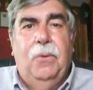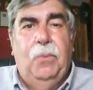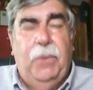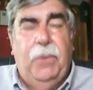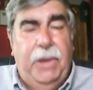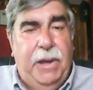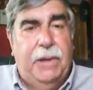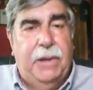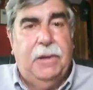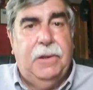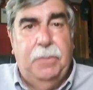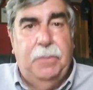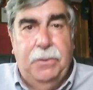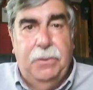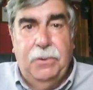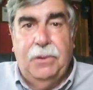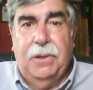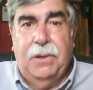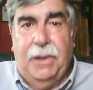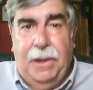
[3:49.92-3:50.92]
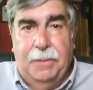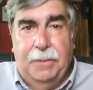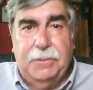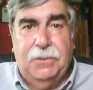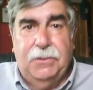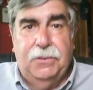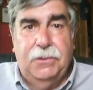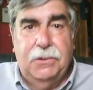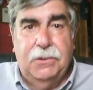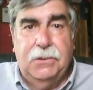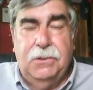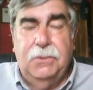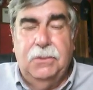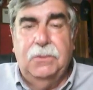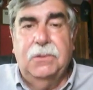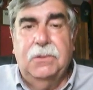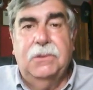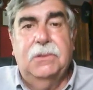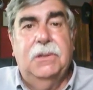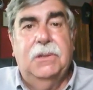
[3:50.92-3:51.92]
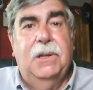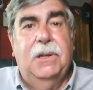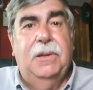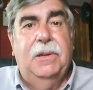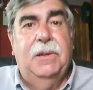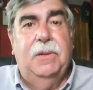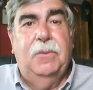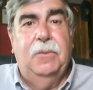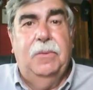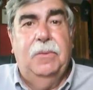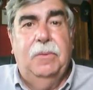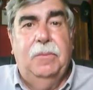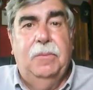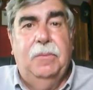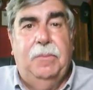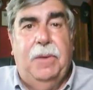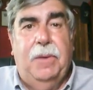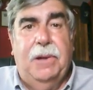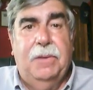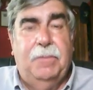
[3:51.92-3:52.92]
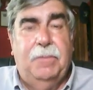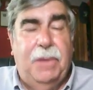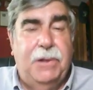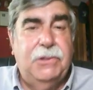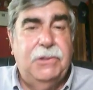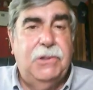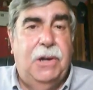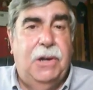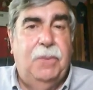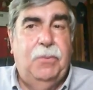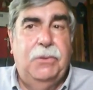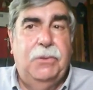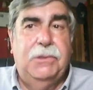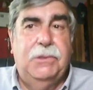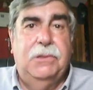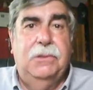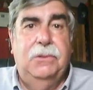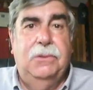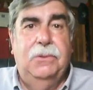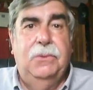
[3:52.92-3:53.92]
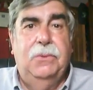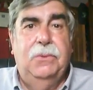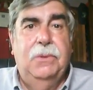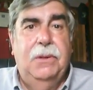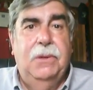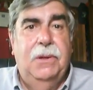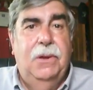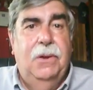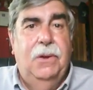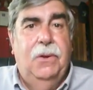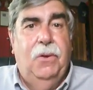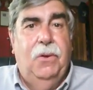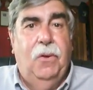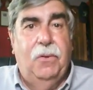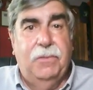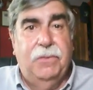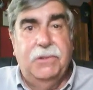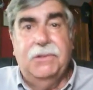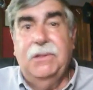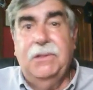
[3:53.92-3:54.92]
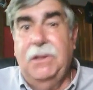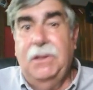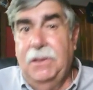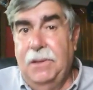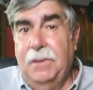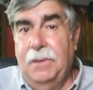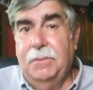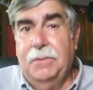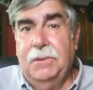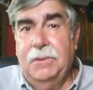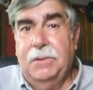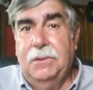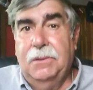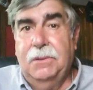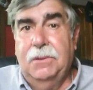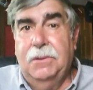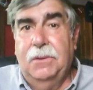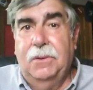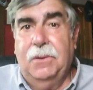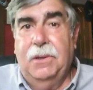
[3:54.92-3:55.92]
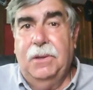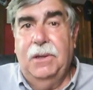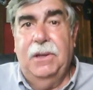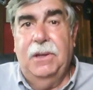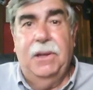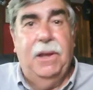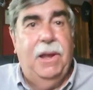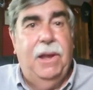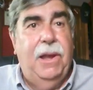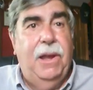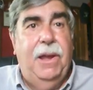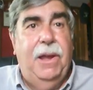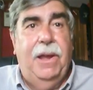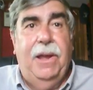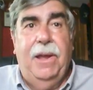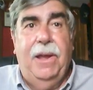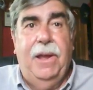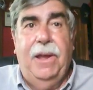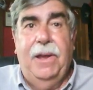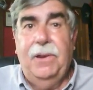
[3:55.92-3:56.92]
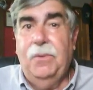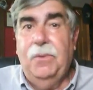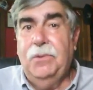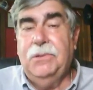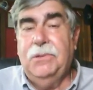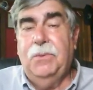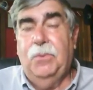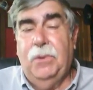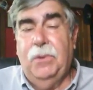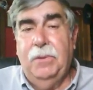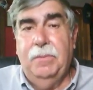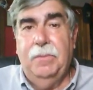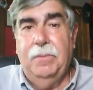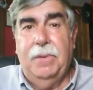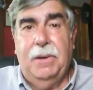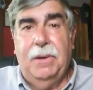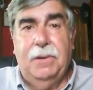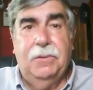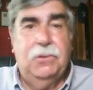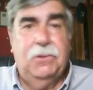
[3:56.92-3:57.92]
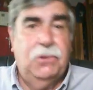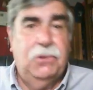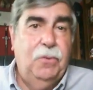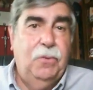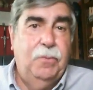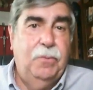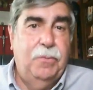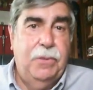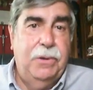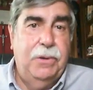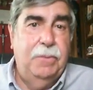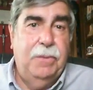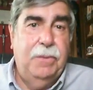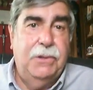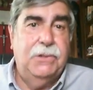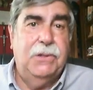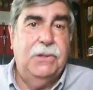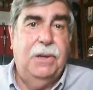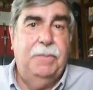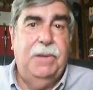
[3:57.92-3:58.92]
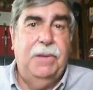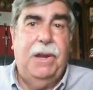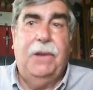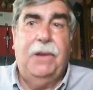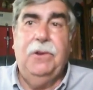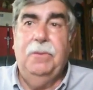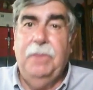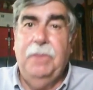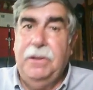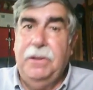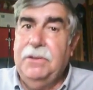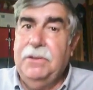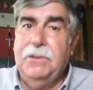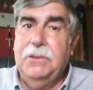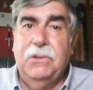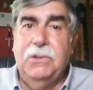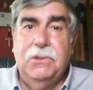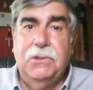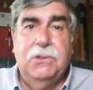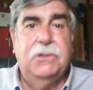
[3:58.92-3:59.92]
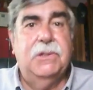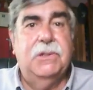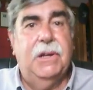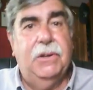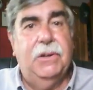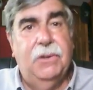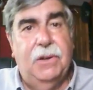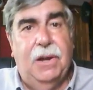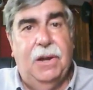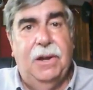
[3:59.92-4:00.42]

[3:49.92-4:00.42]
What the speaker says: we had computer labs for the students, and part of my job was to oversee them. Okay, and it was a one-man show pretty much. I mean, I could make the decisions. I could,